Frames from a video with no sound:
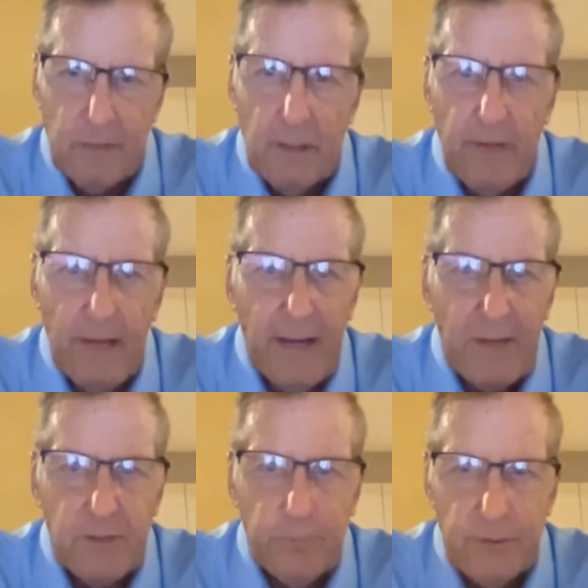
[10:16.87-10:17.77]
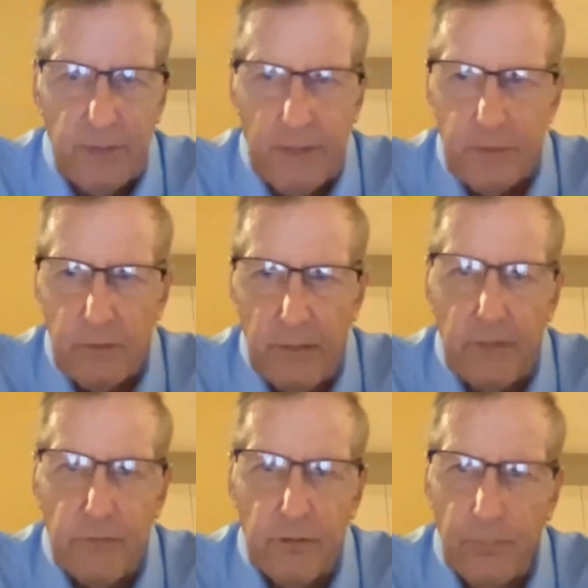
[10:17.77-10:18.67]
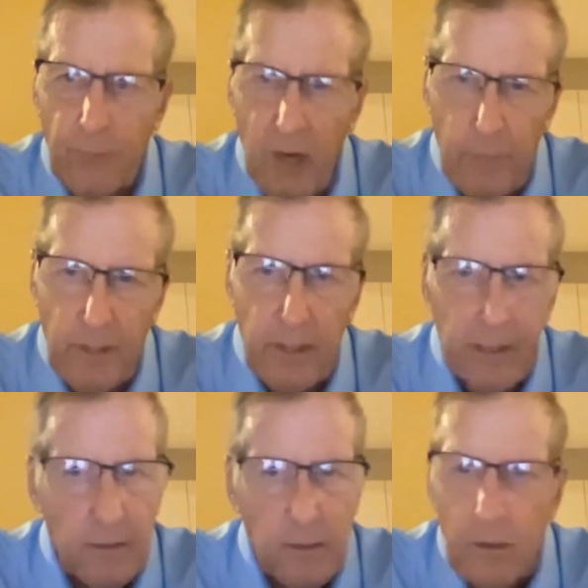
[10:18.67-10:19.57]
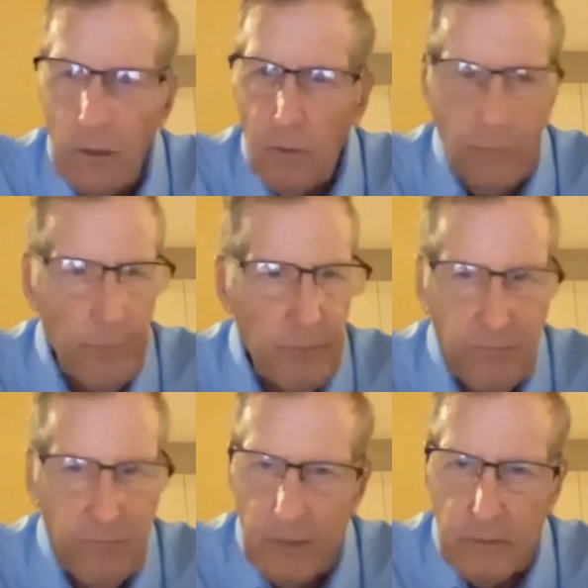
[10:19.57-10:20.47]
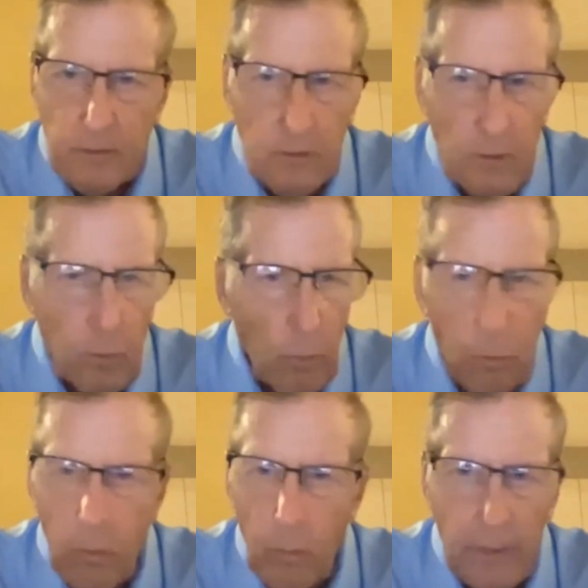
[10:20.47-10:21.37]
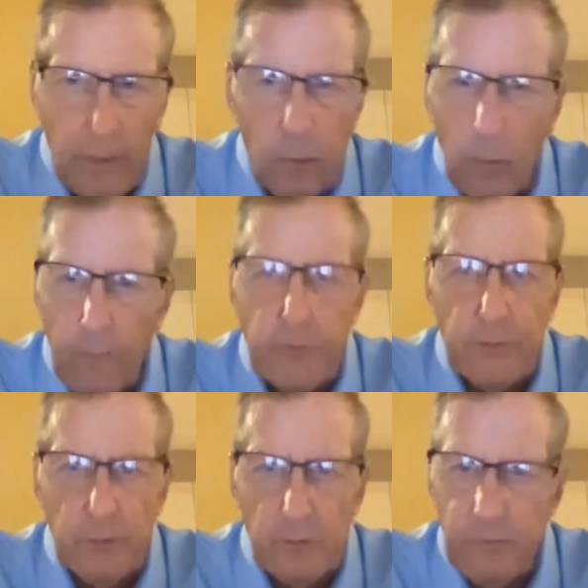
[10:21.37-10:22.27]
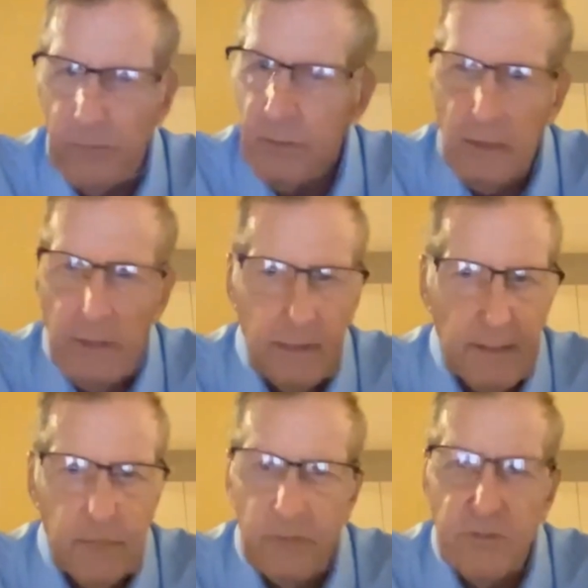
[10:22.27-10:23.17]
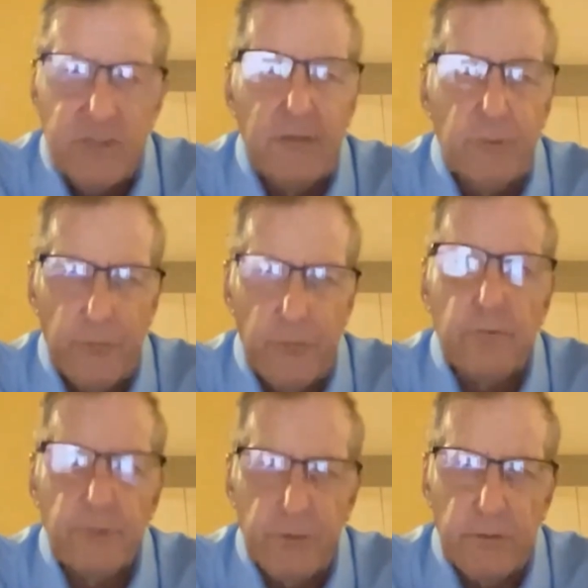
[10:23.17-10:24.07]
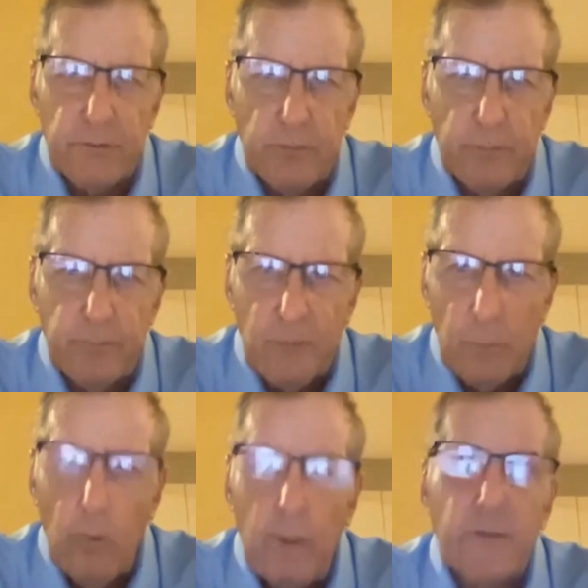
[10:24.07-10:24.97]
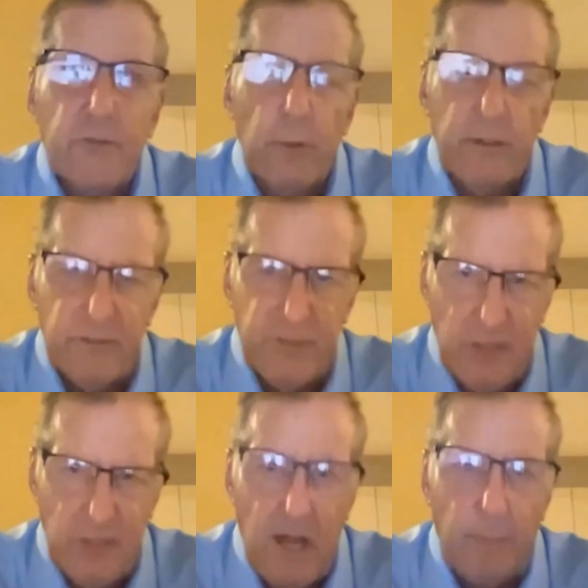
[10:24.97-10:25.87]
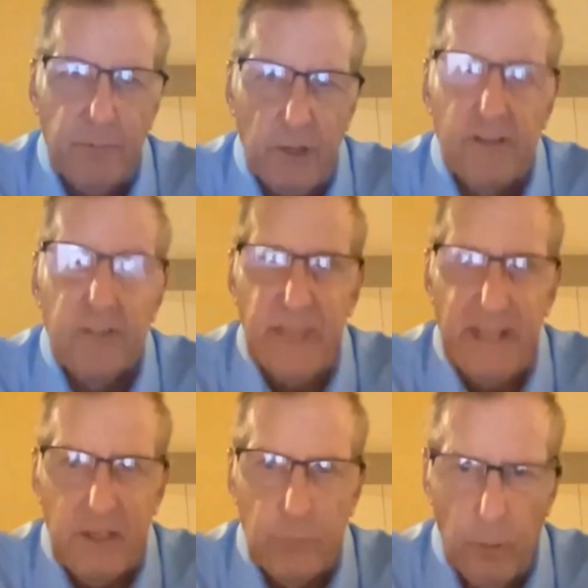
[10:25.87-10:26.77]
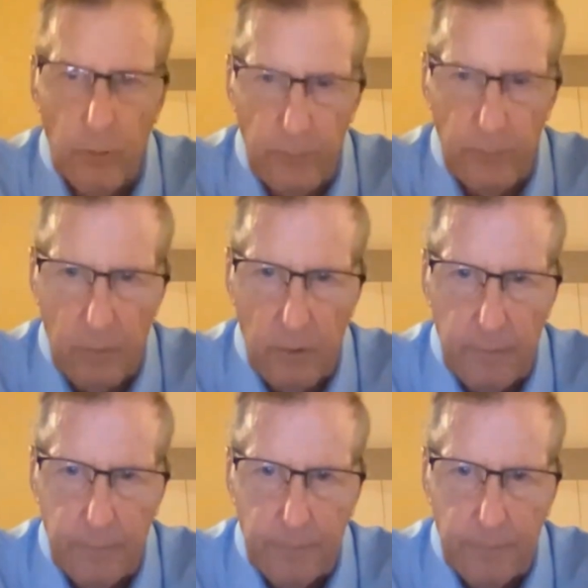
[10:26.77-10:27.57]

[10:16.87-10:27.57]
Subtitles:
And that action potential then is going to propagate from the finger all the way along the nerve into the central nervous system, where it's going to synapse on a second order neuron.